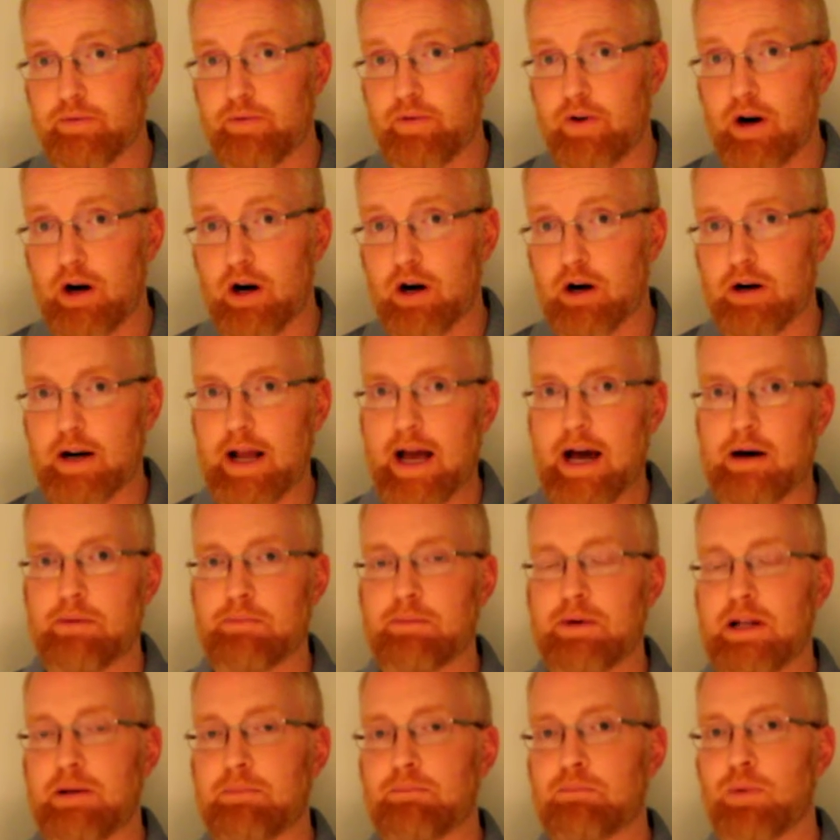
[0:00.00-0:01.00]
far and how
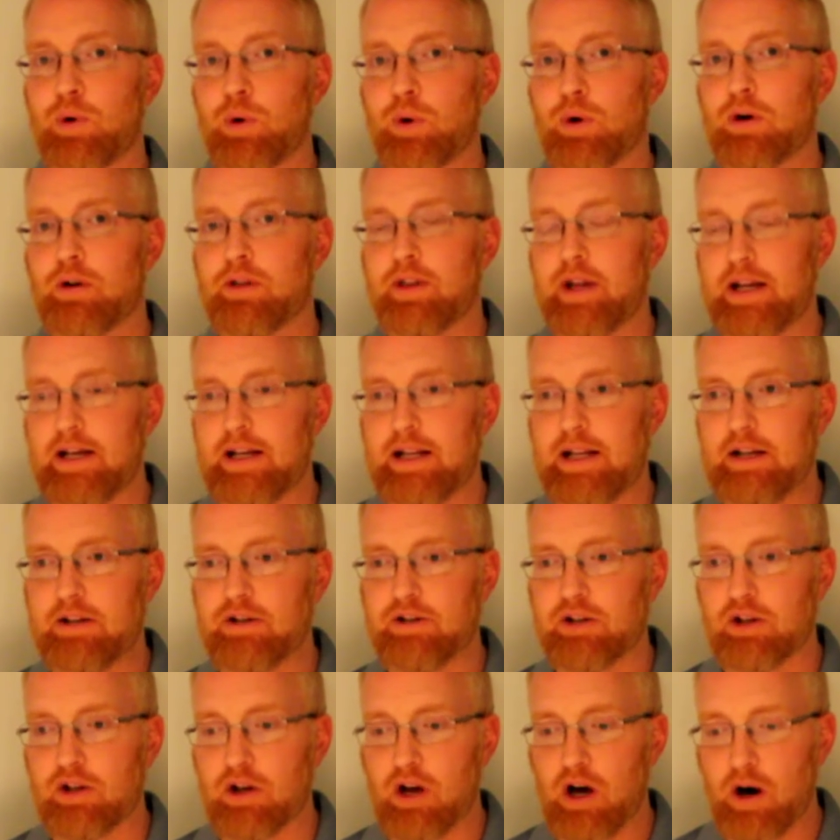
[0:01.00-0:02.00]
many more they
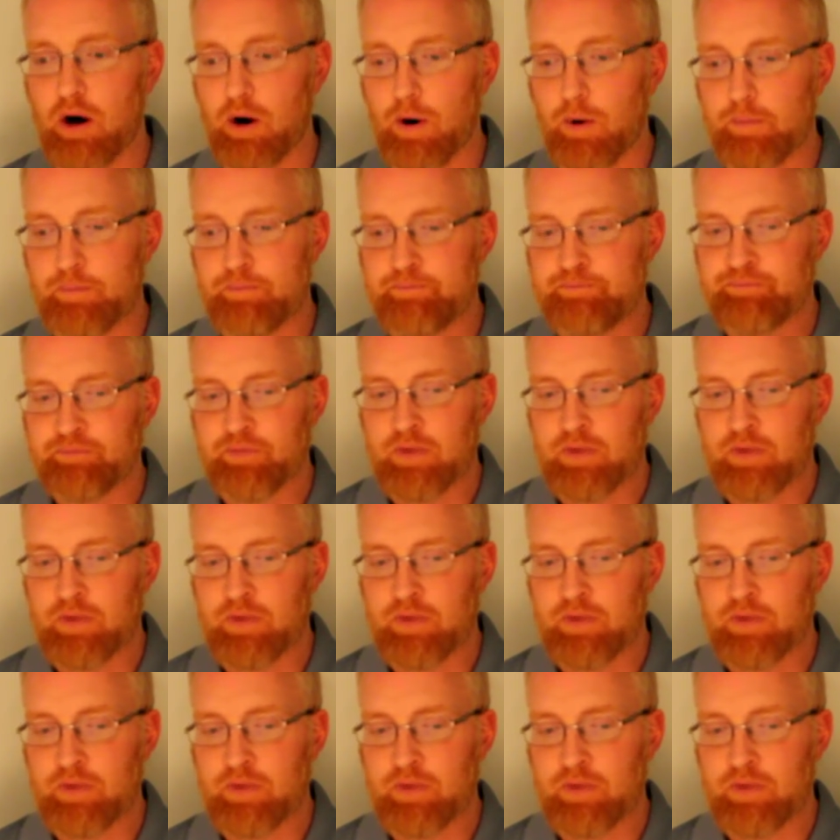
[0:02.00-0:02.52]
need to go.